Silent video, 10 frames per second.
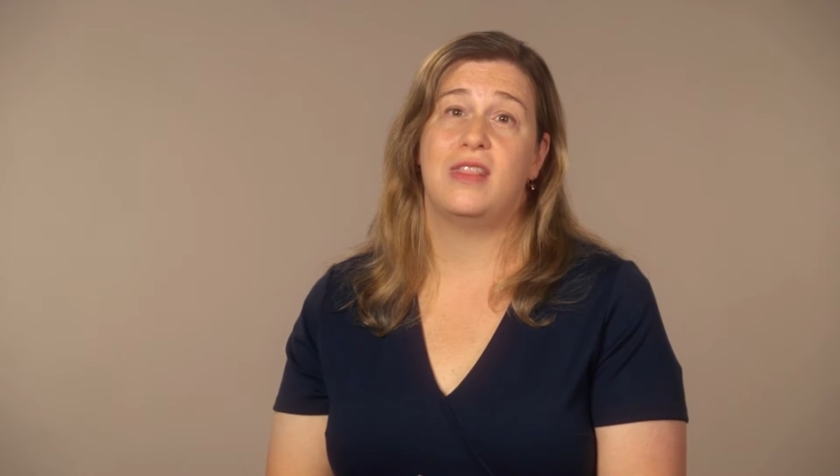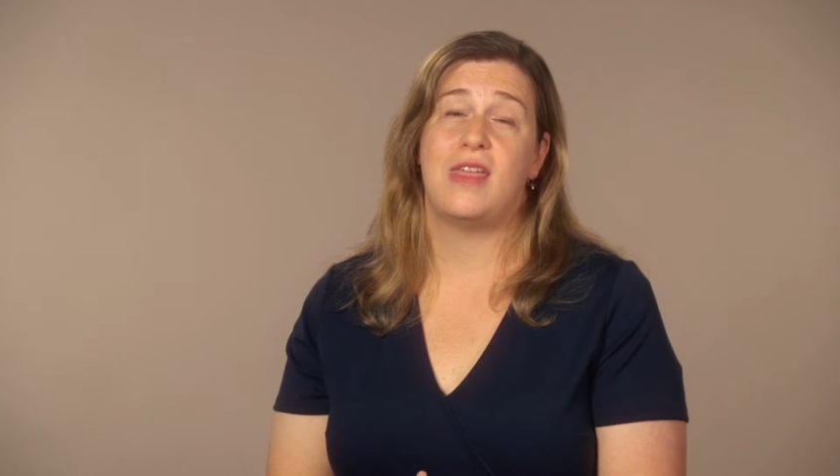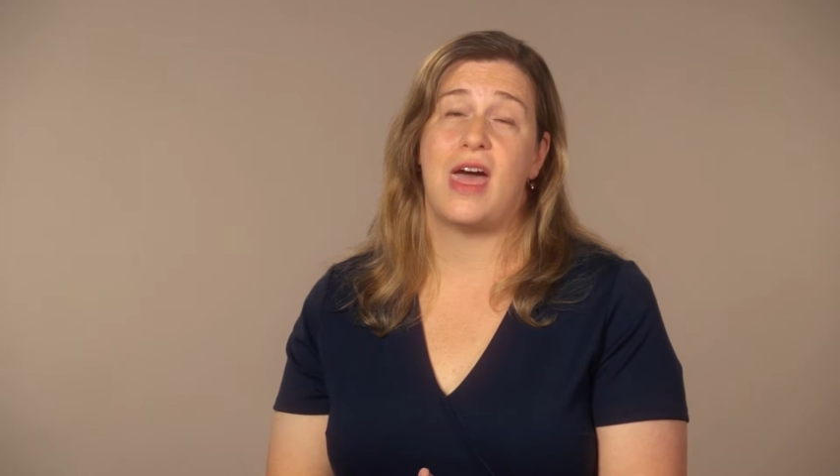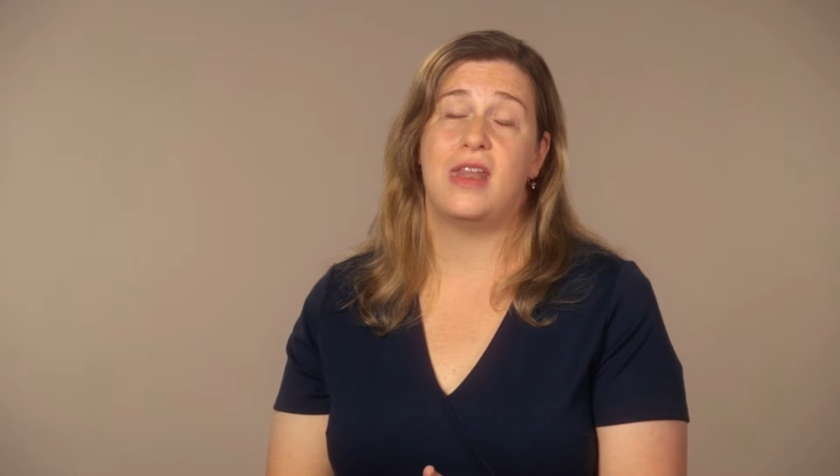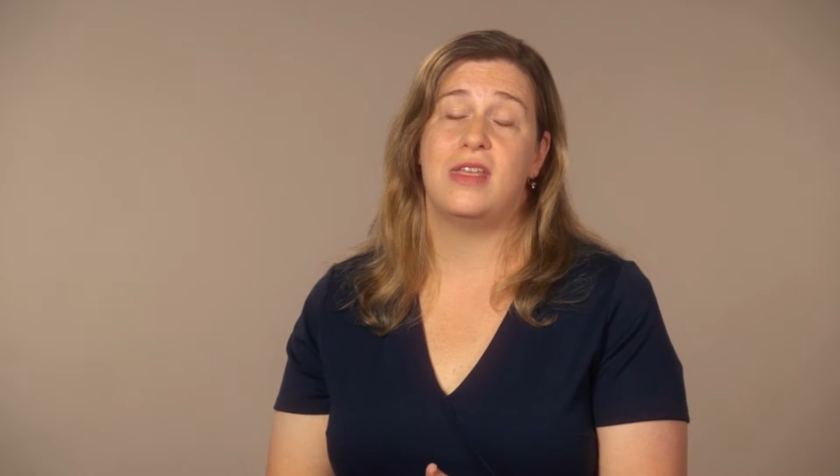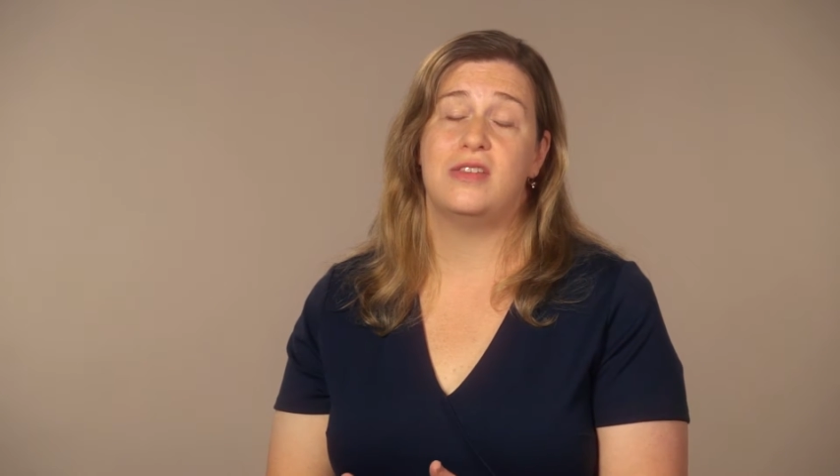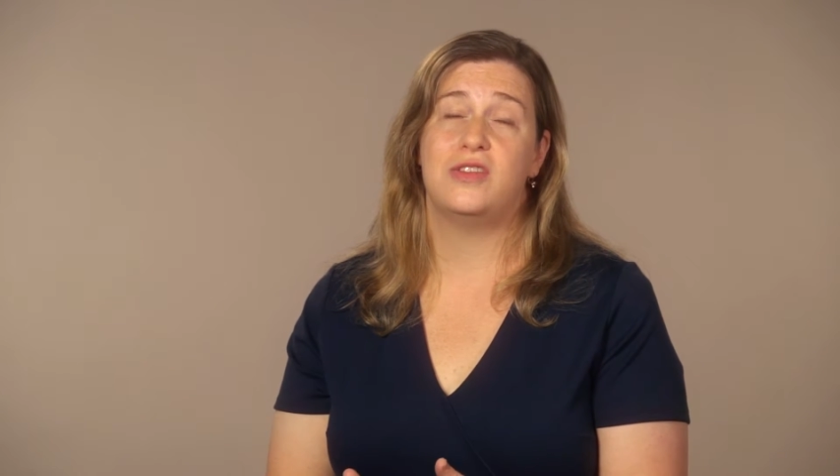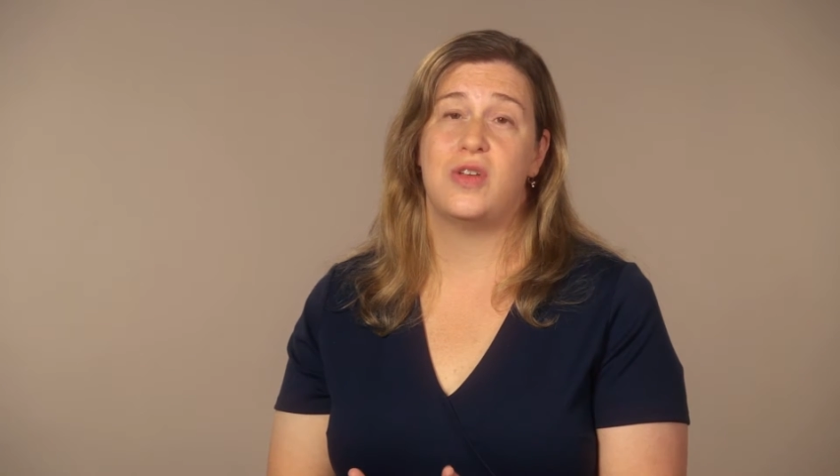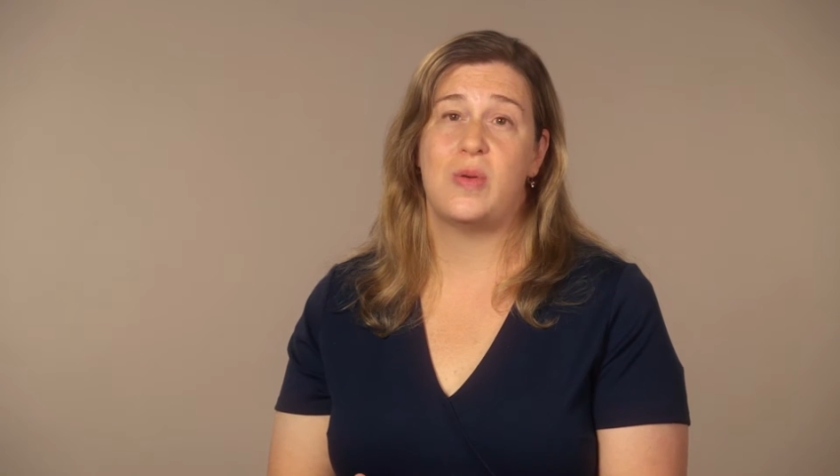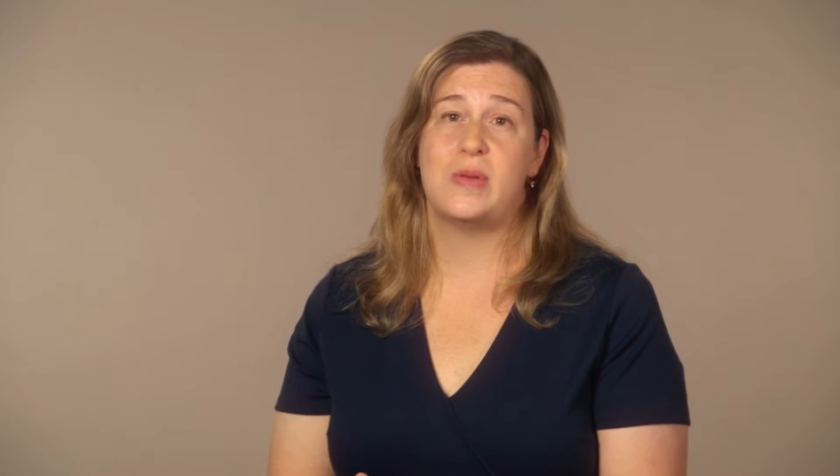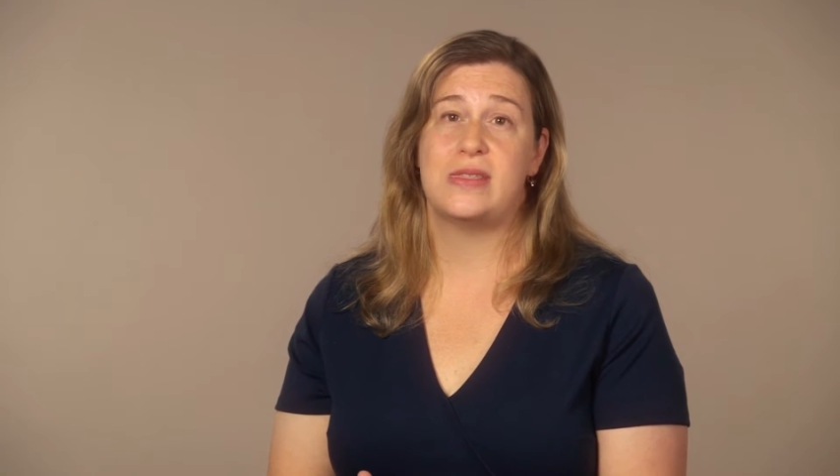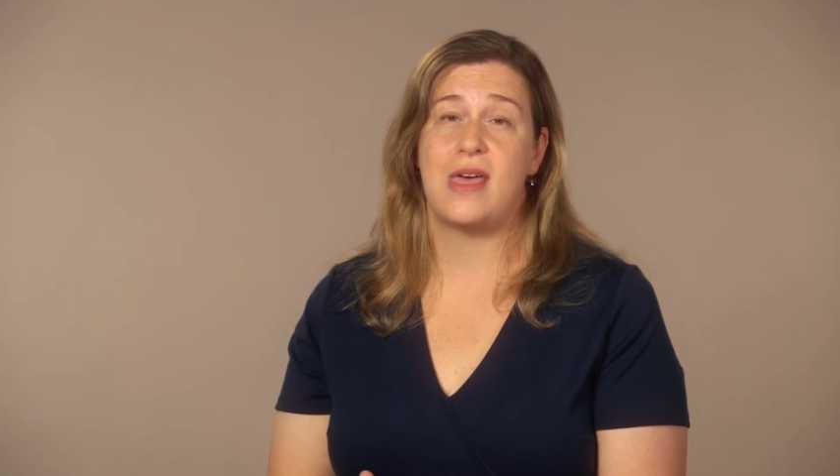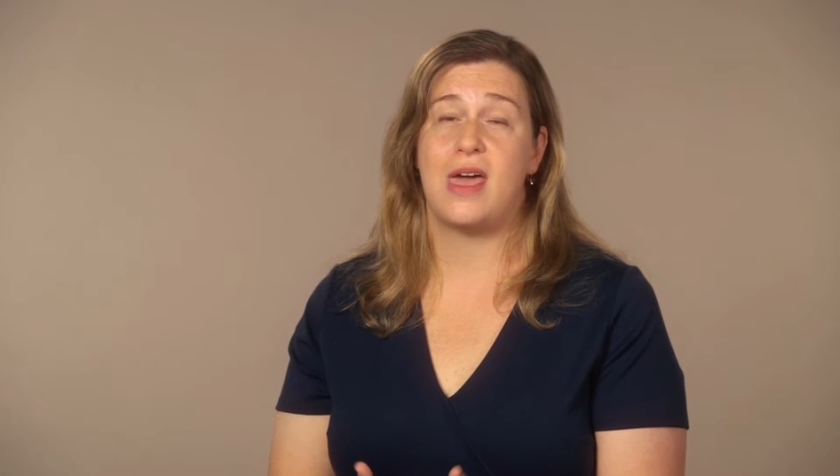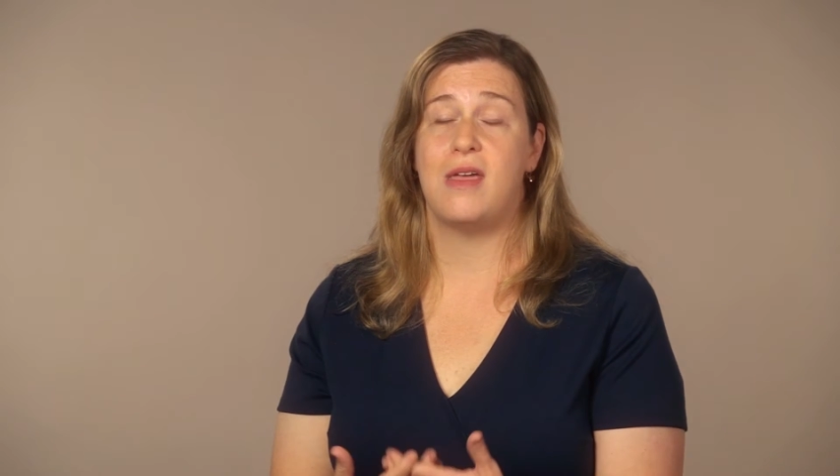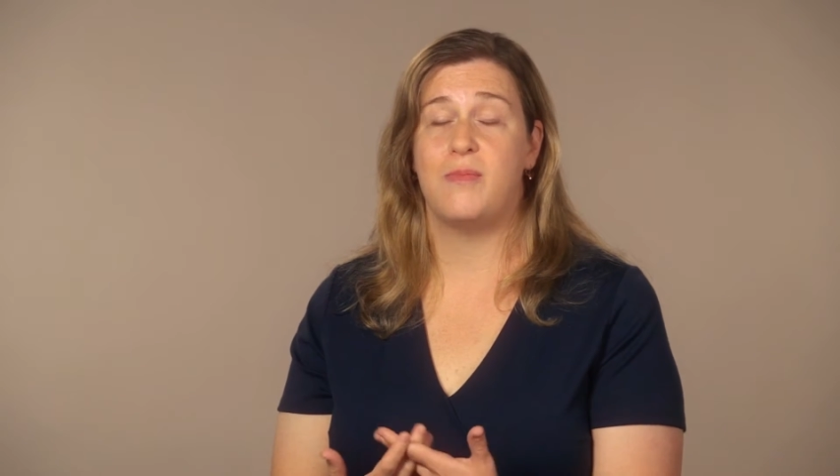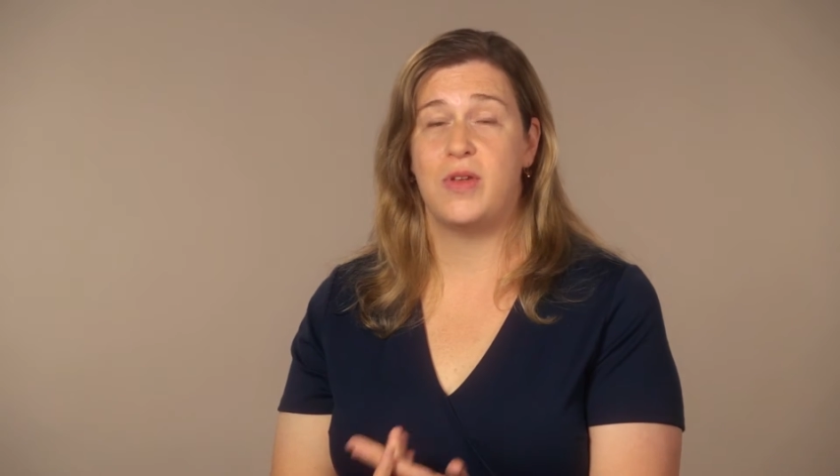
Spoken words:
that shows that